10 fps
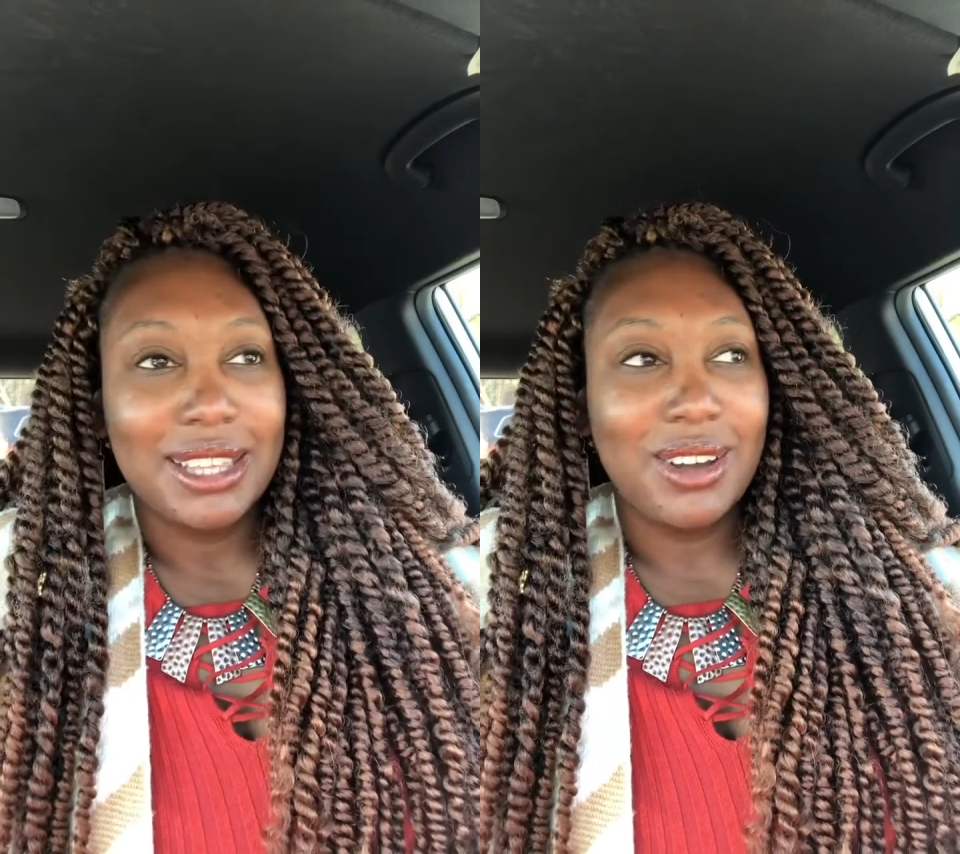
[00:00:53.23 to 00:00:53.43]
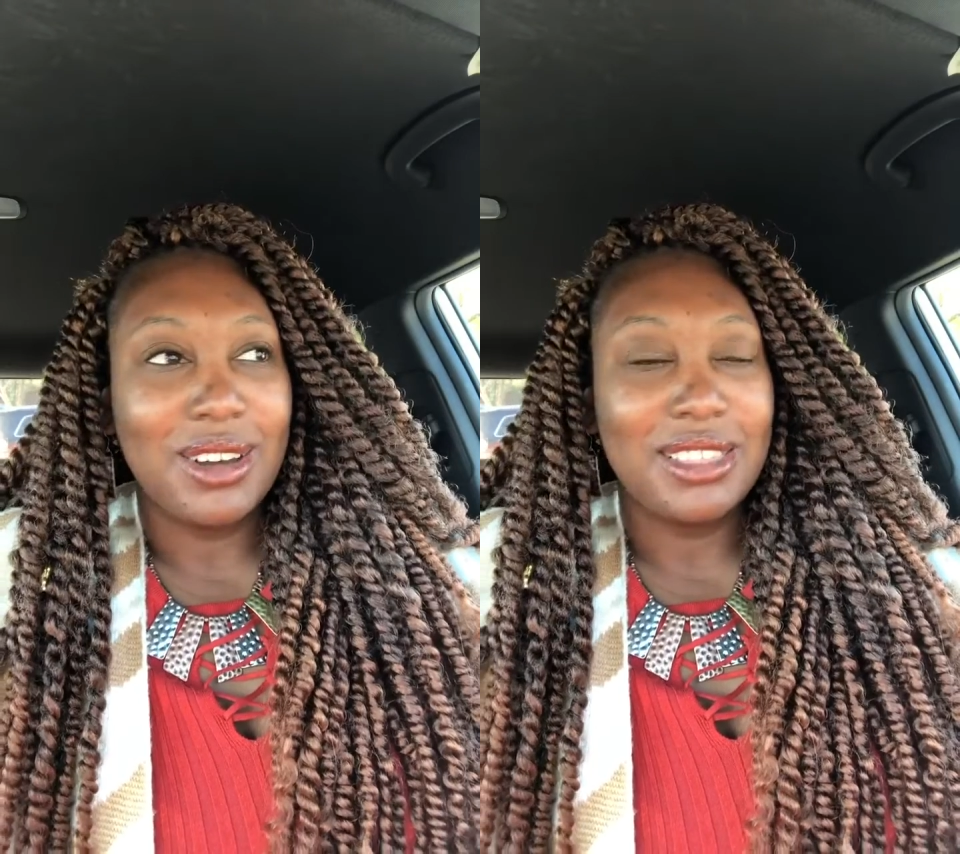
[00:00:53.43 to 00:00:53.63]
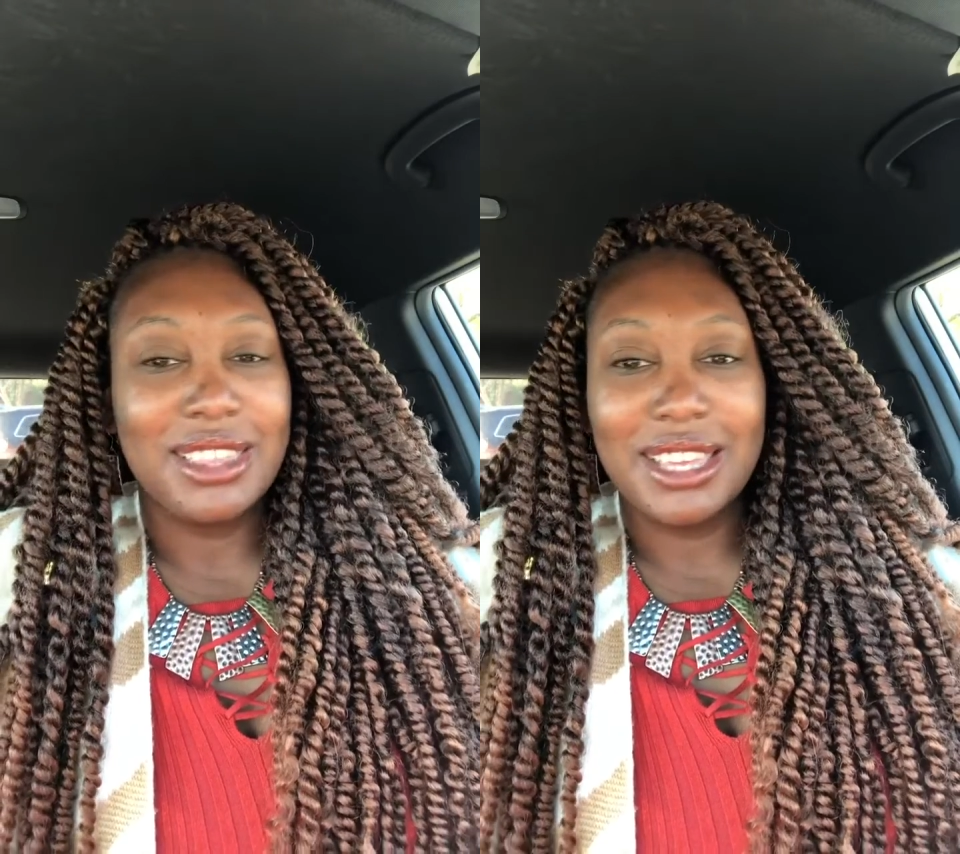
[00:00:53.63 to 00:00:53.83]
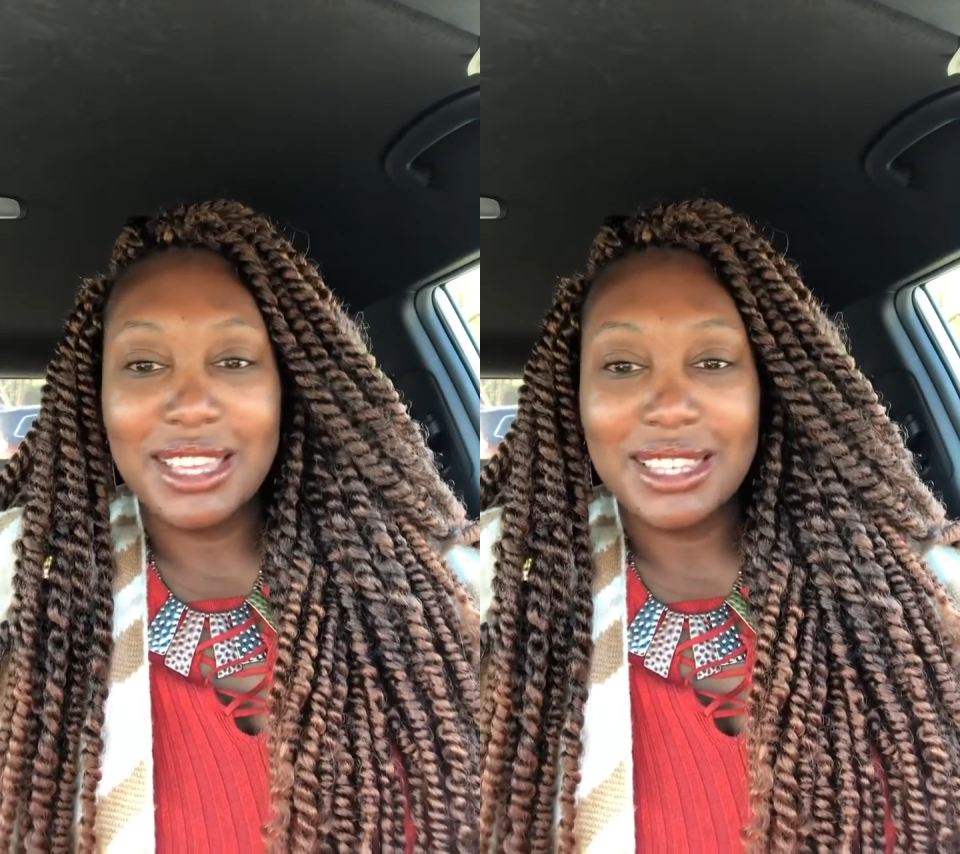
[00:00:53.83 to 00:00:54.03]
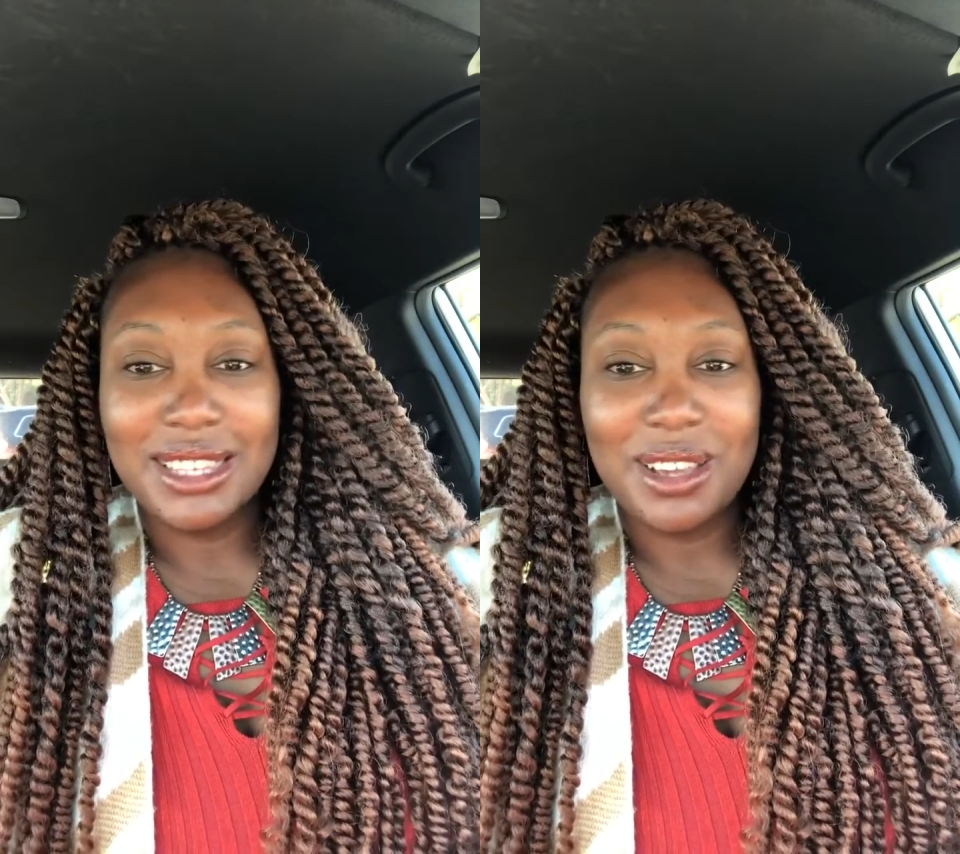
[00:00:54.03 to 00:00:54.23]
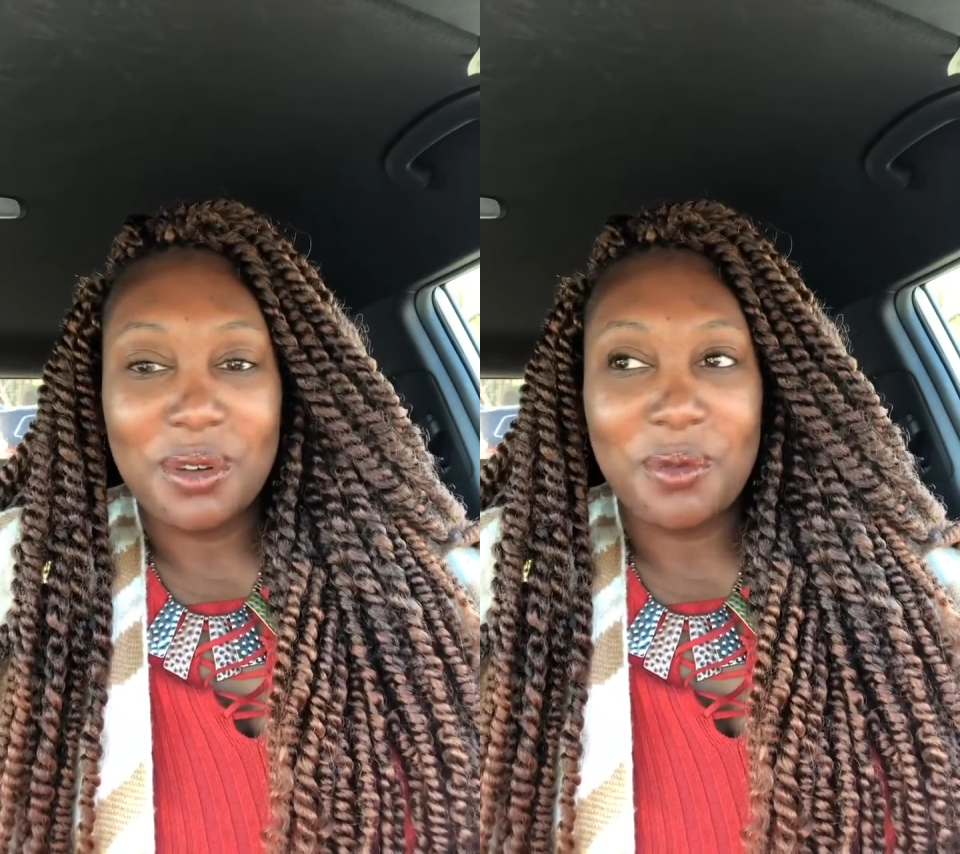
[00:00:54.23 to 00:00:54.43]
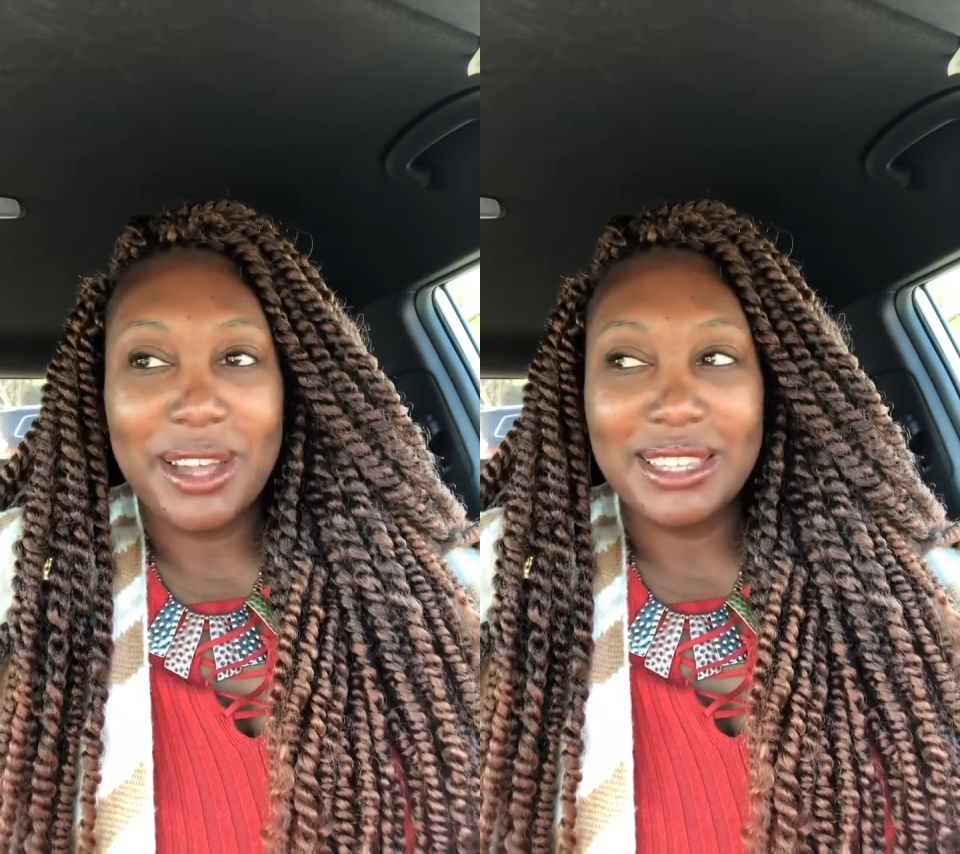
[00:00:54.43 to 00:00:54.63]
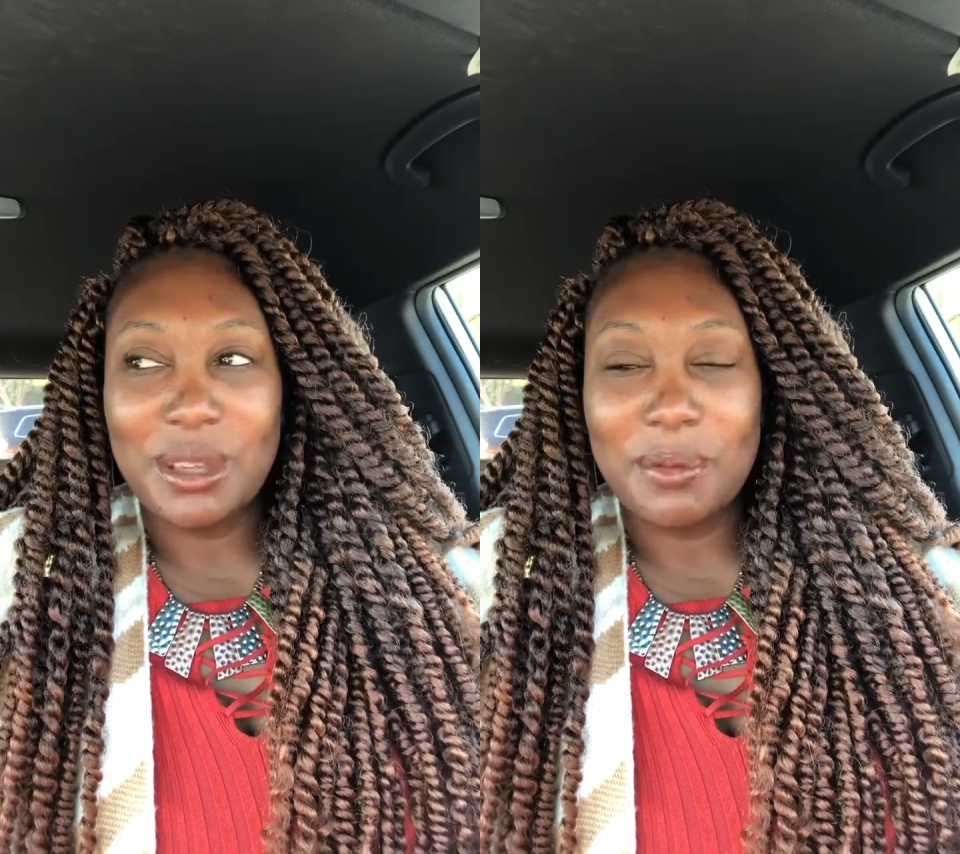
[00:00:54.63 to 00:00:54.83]
or this
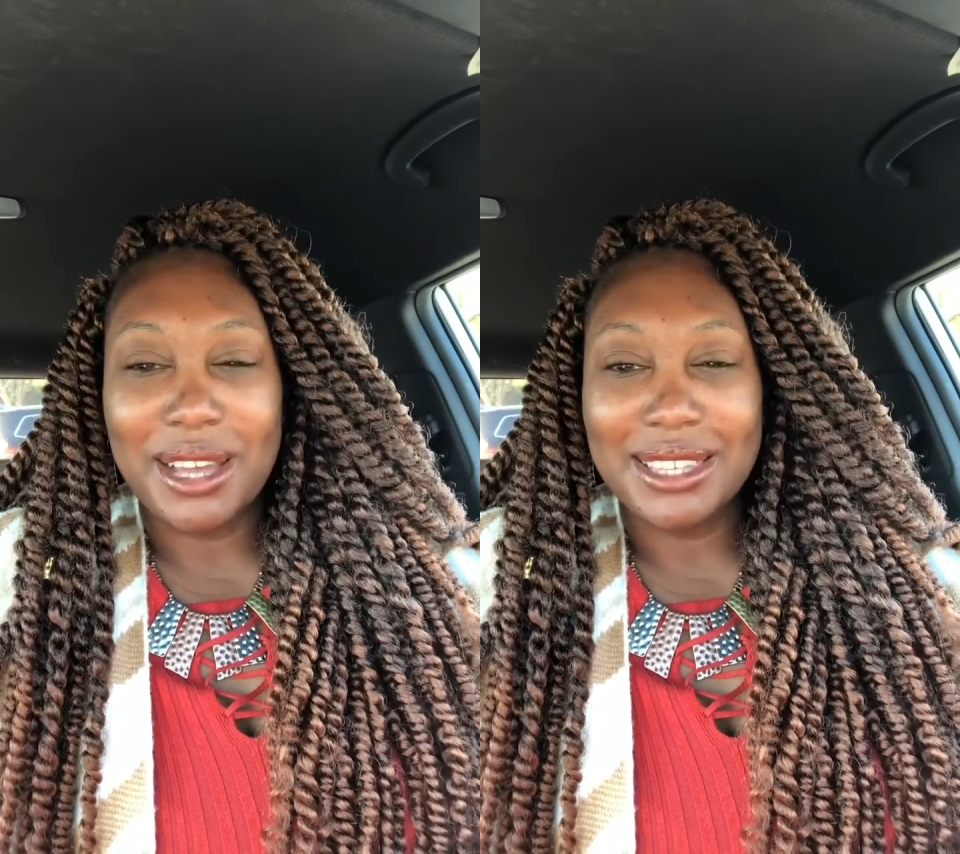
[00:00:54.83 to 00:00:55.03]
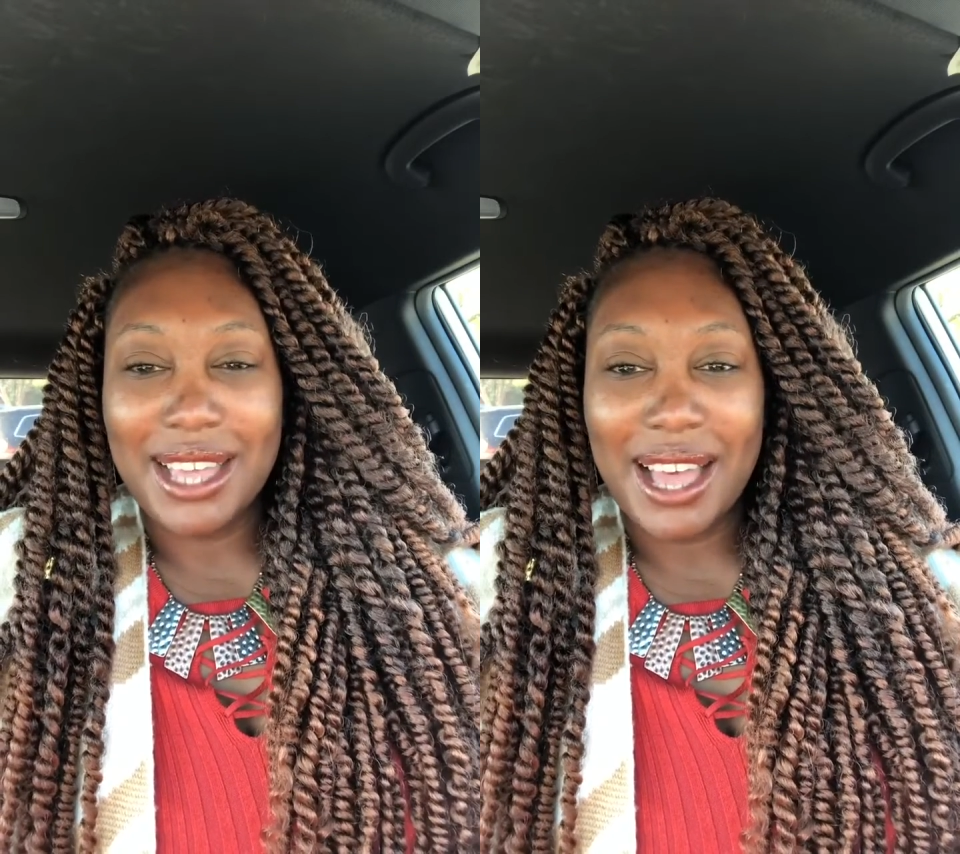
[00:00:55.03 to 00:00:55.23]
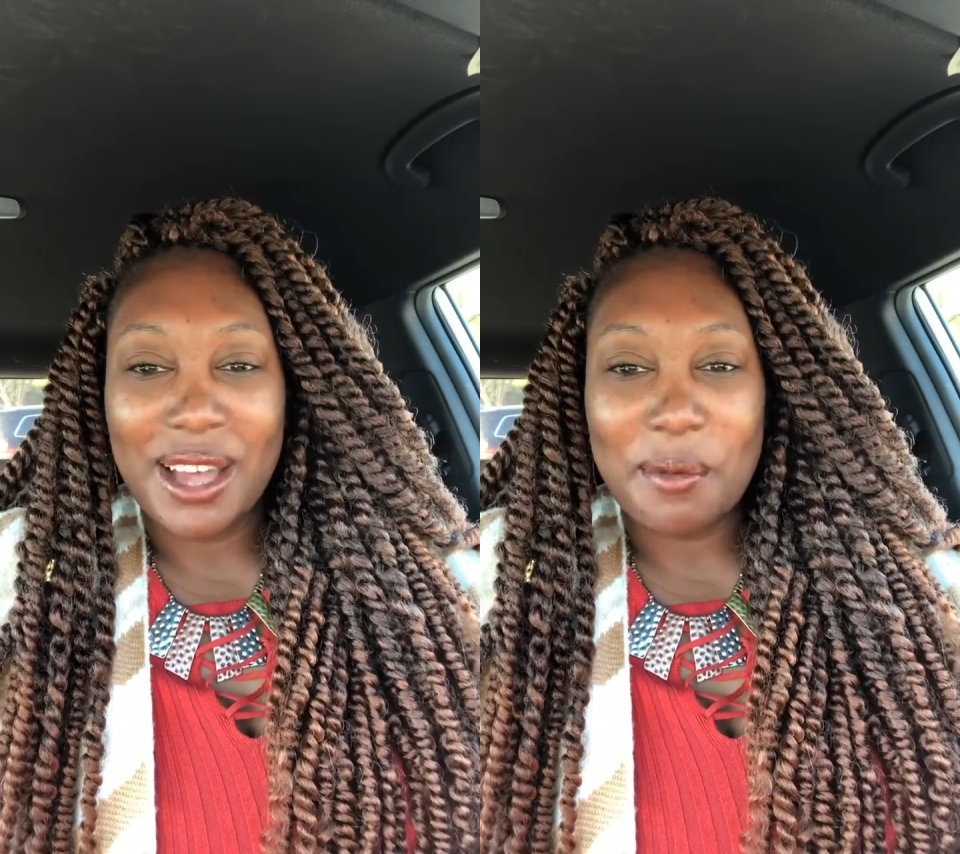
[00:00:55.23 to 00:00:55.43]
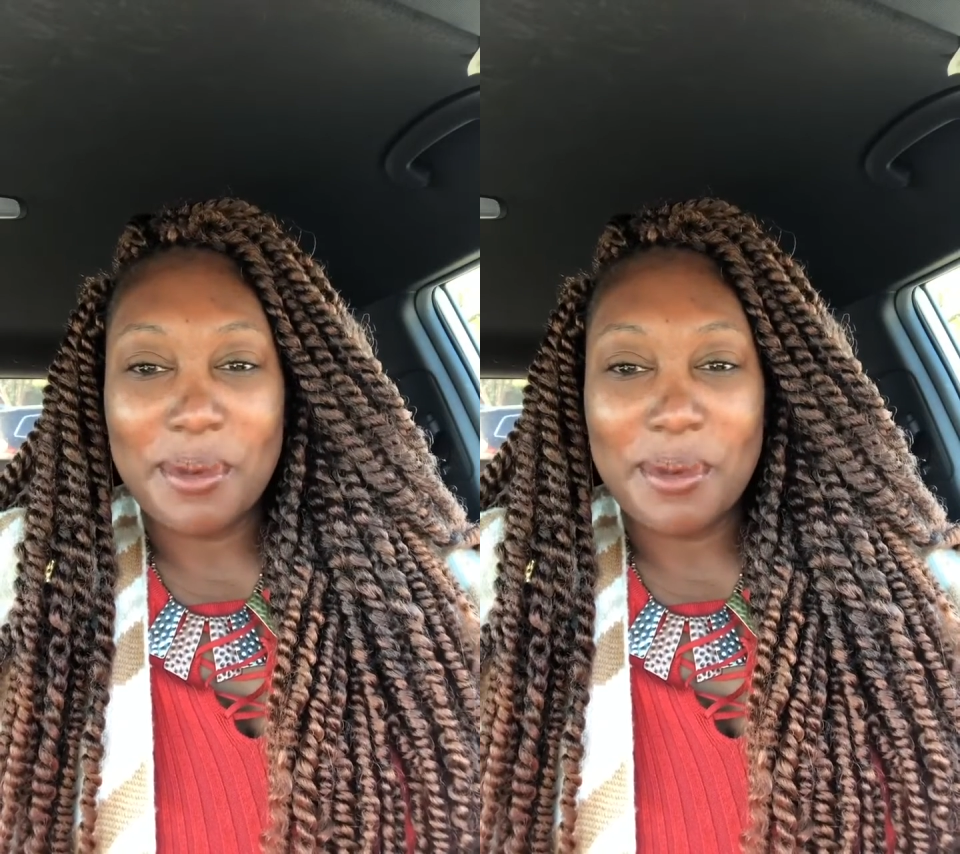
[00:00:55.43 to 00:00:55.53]
wasted my time,